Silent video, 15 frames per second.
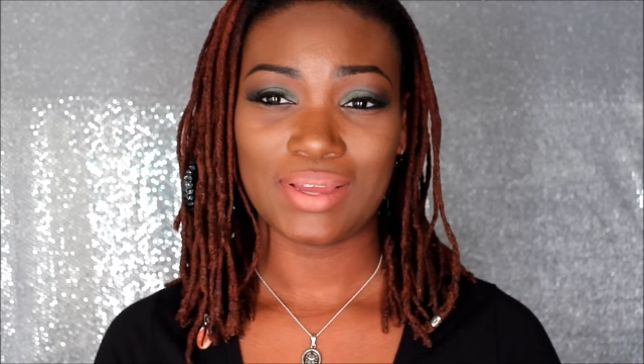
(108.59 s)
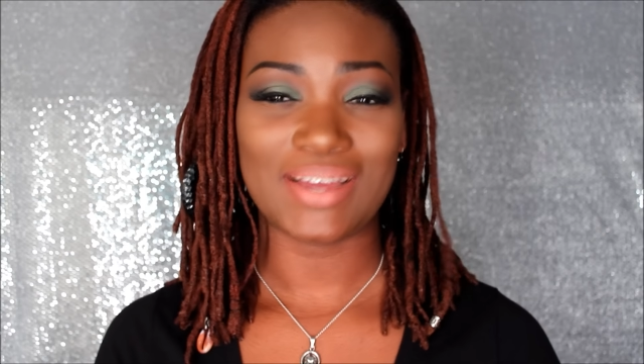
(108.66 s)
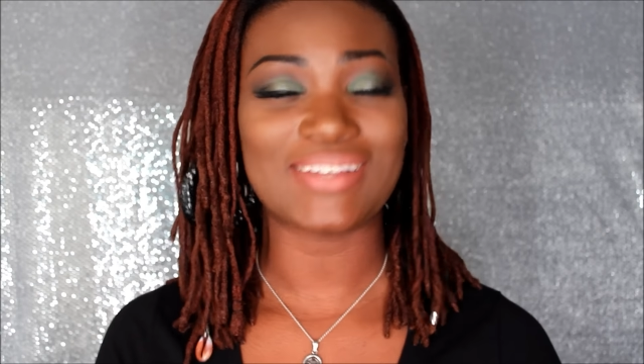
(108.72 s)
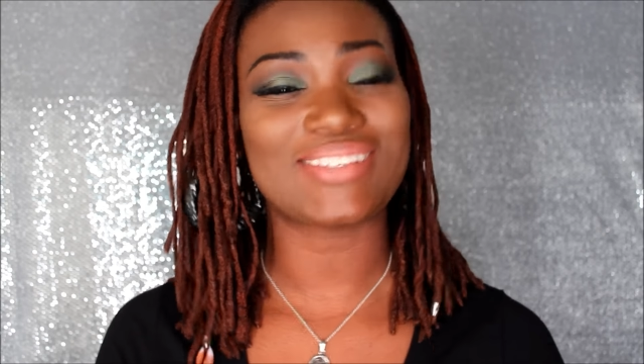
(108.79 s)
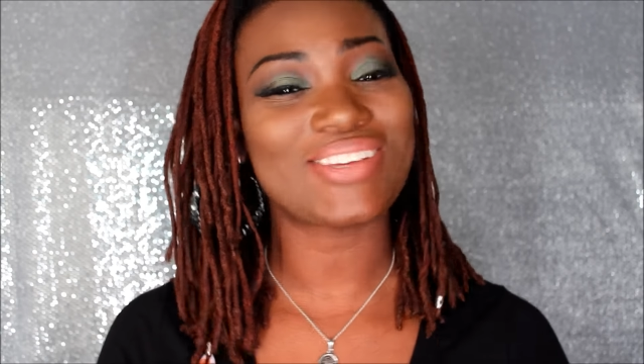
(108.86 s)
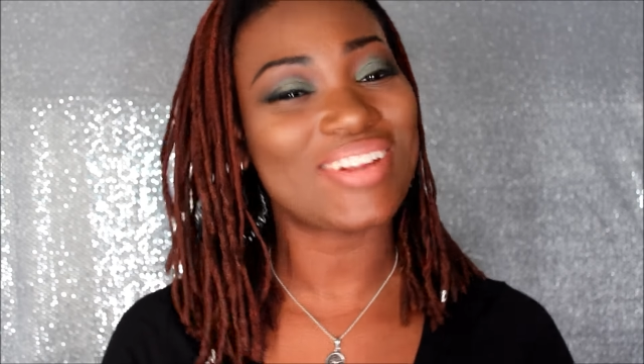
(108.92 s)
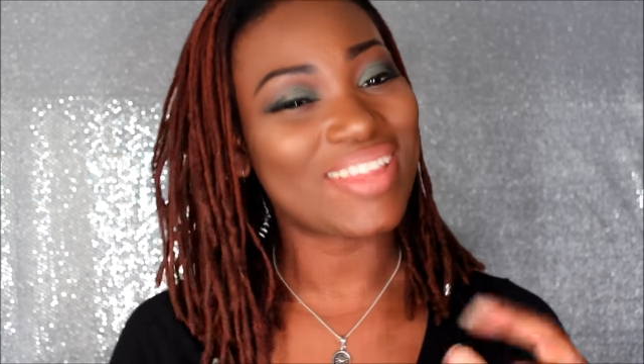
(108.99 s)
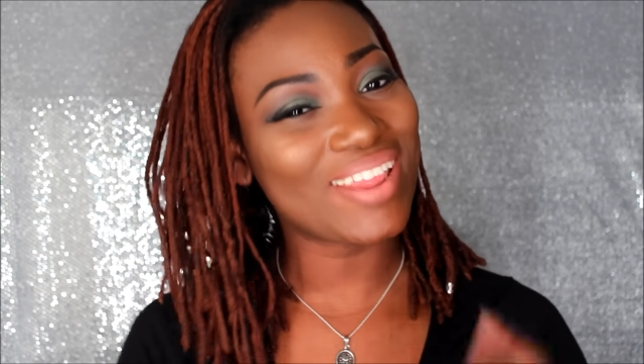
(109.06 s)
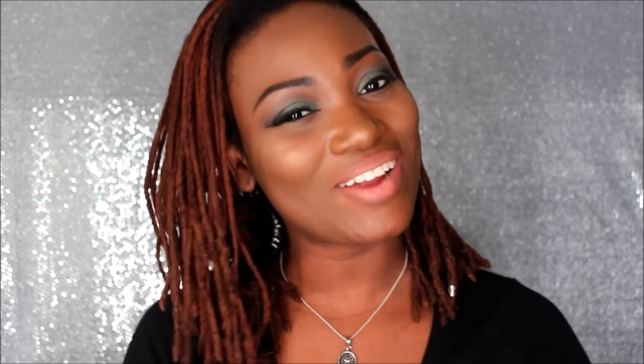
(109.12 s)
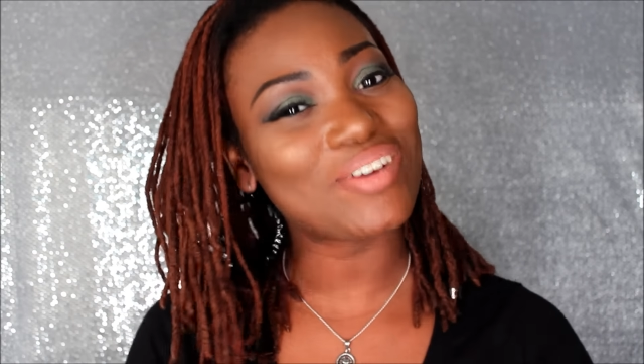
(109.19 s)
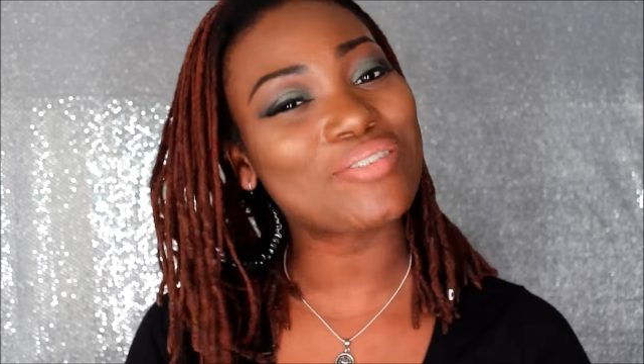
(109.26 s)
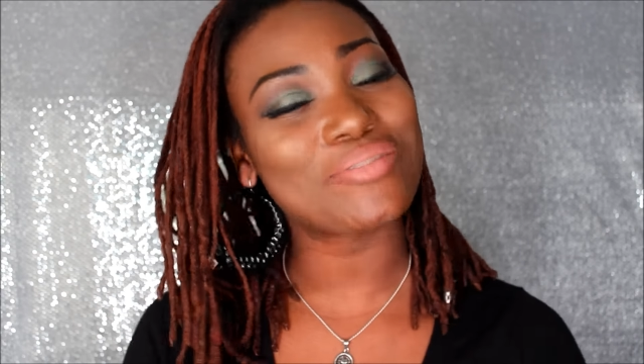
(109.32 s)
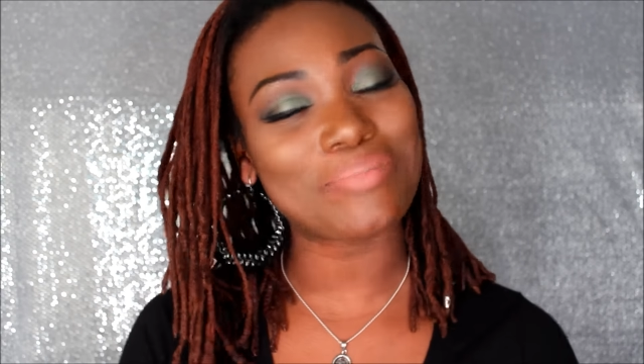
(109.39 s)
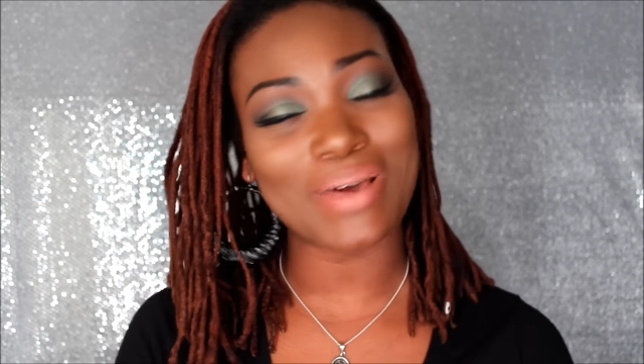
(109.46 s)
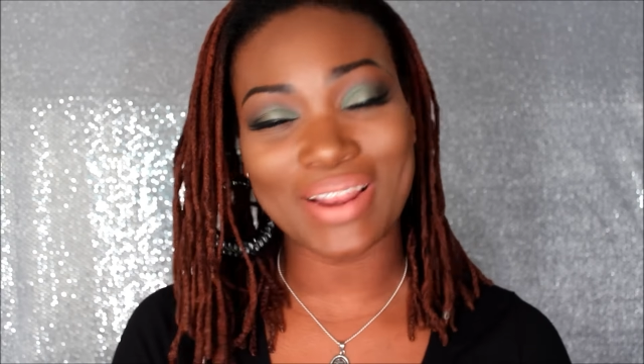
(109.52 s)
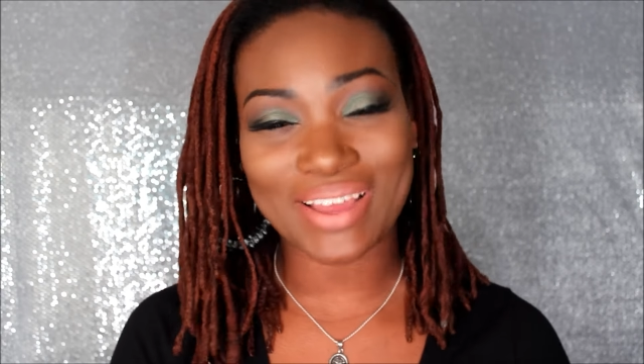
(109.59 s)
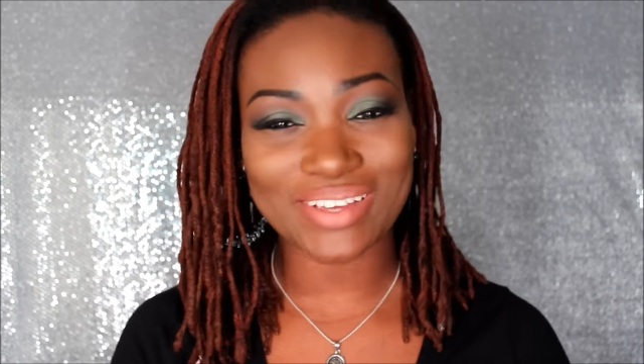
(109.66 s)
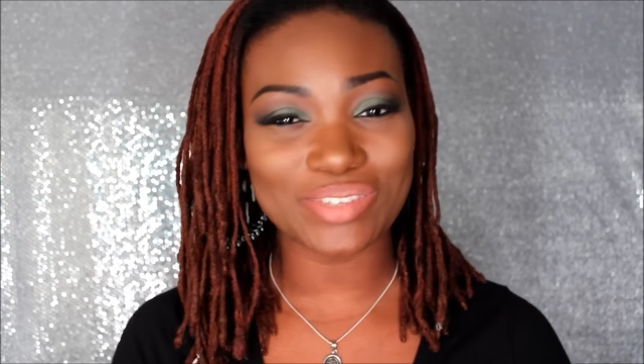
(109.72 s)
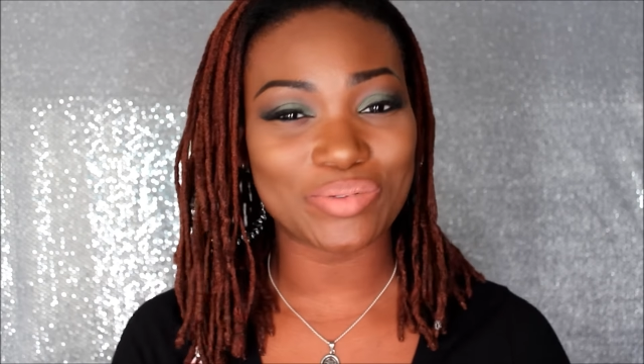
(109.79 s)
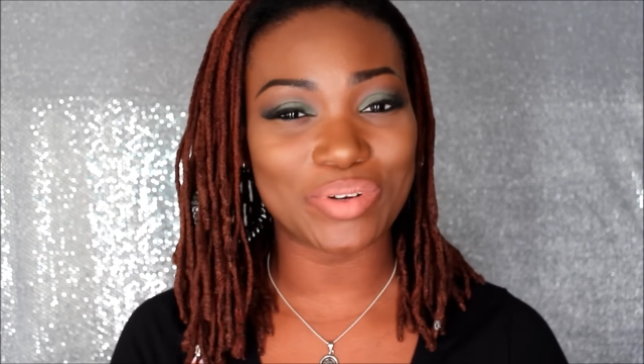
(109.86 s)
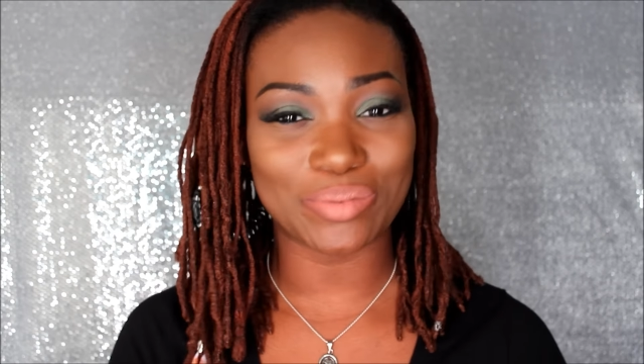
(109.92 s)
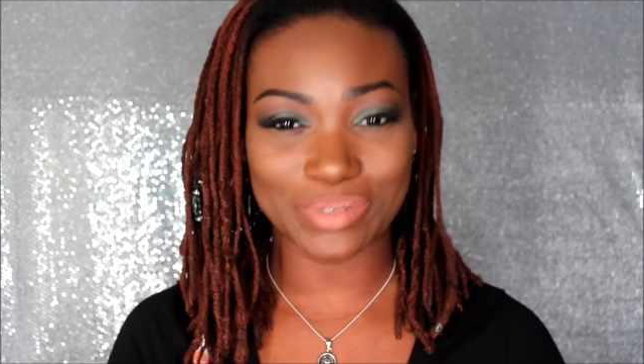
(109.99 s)
I started caring for my
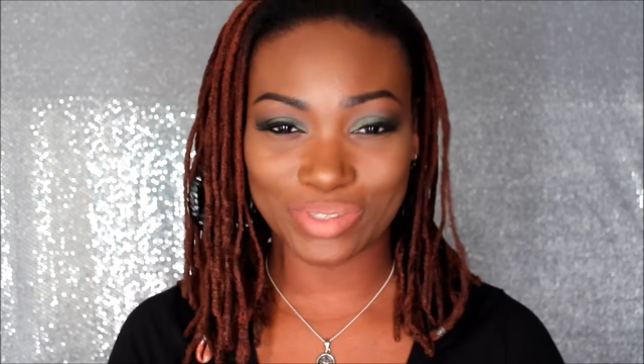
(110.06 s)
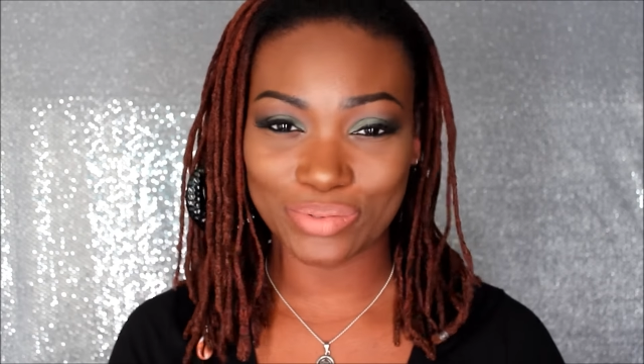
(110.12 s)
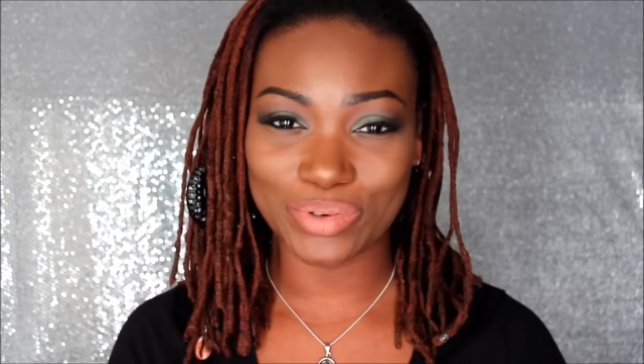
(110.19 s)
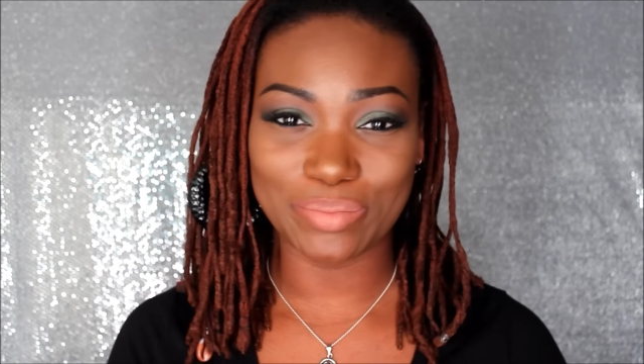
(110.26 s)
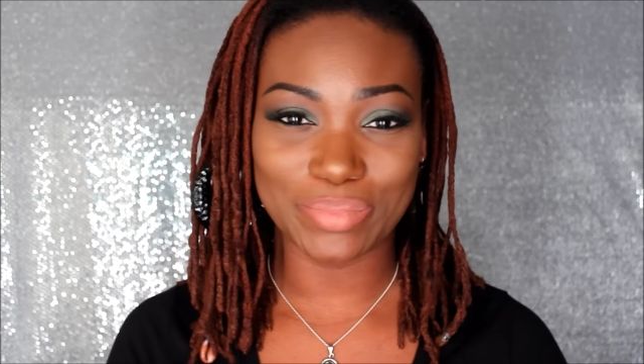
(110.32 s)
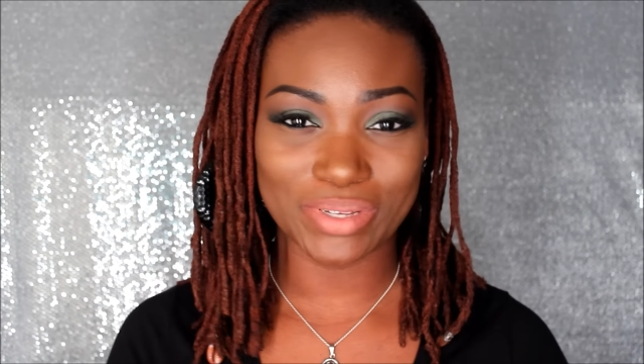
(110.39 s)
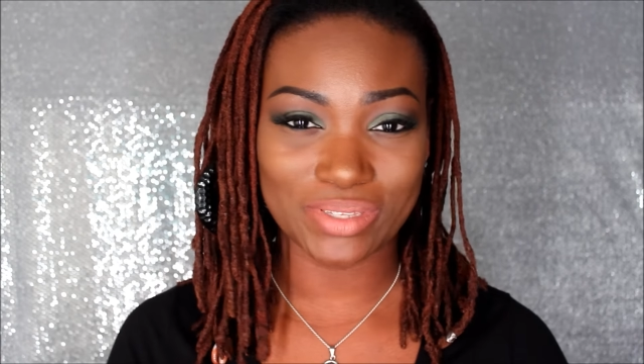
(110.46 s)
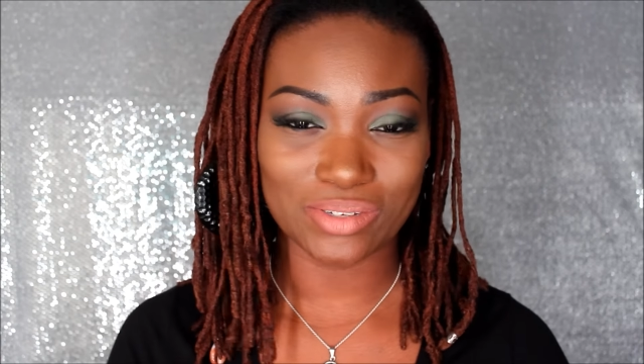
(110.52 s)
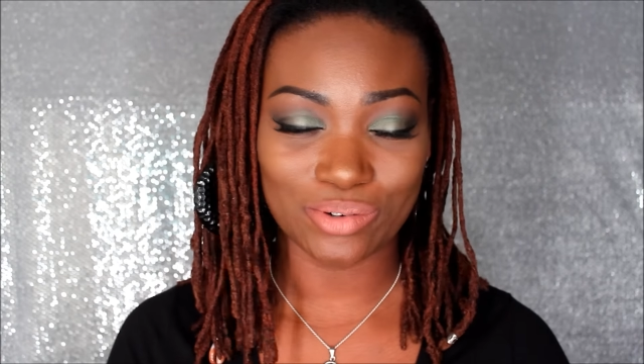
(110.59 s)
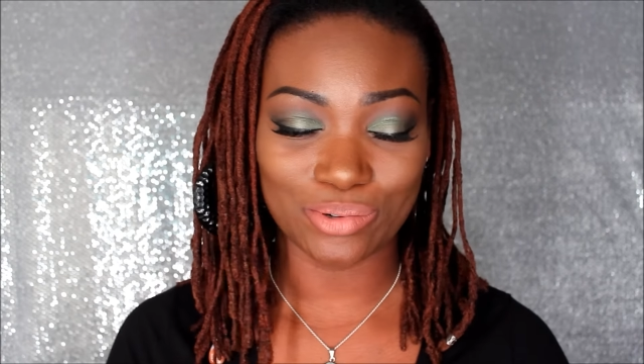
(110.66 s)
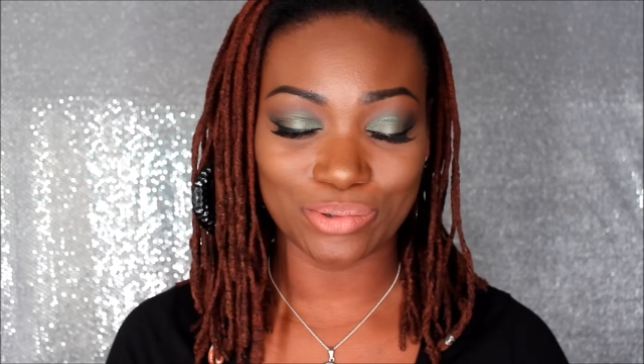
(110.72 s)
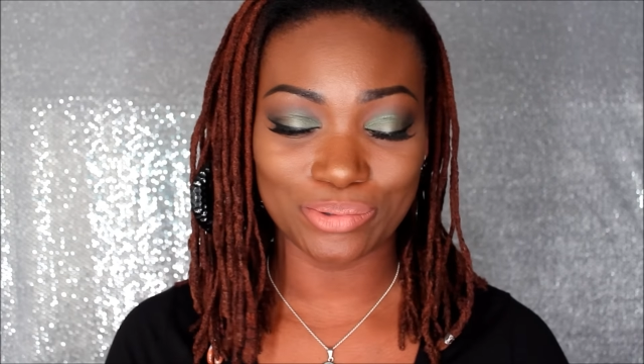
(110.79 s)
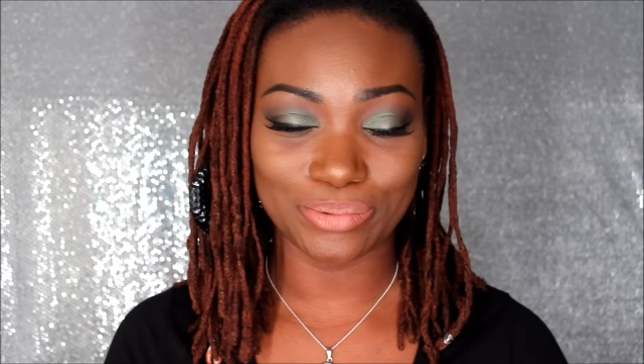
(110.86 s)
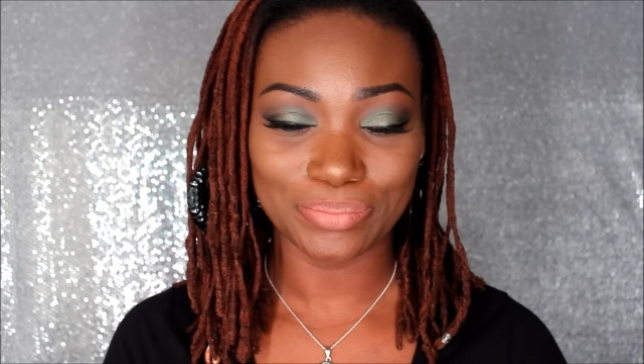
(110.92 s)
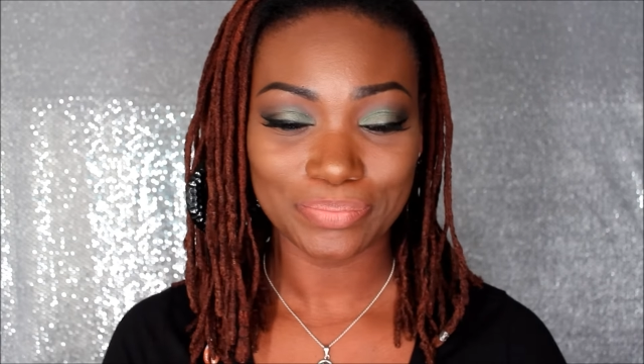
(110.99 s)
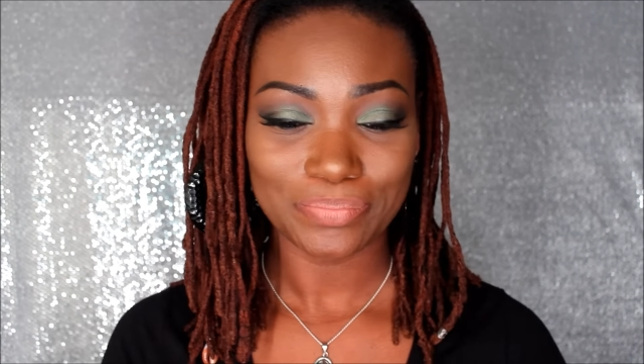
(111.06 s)
locks when it was 3 months old.